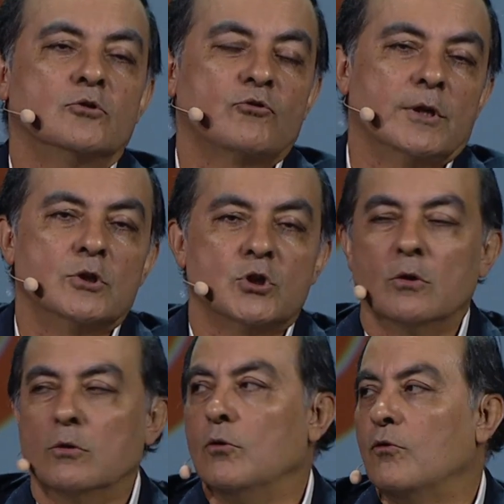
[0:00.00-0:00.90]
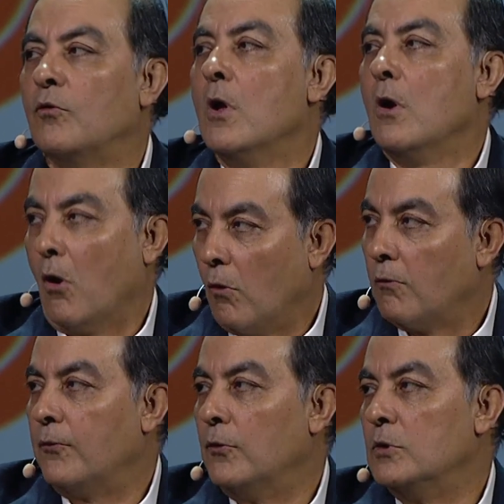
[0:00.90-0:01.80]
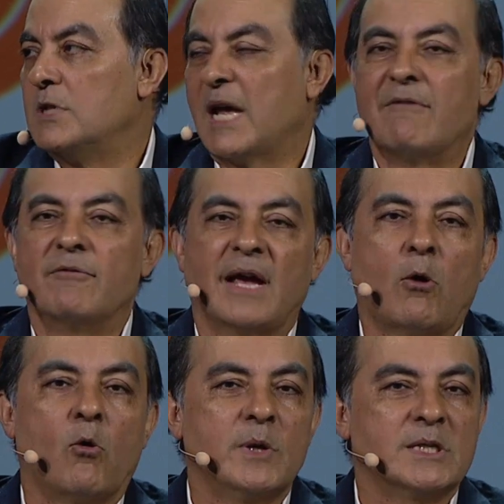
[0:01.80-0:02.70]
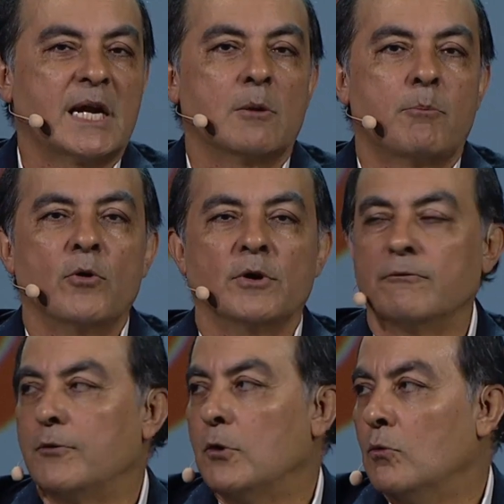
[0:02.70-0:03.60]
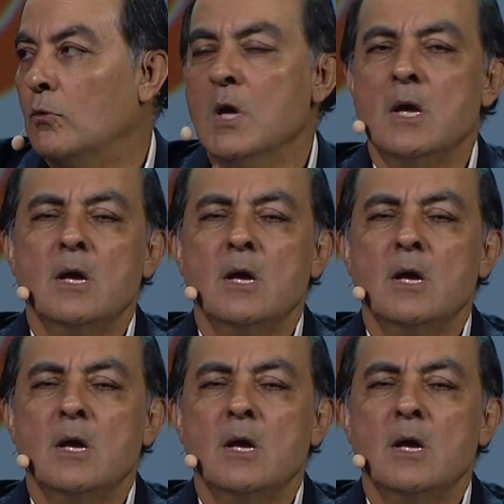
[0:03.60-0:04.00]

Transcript: Trader Joe's, Whole Foods have always had a point of view.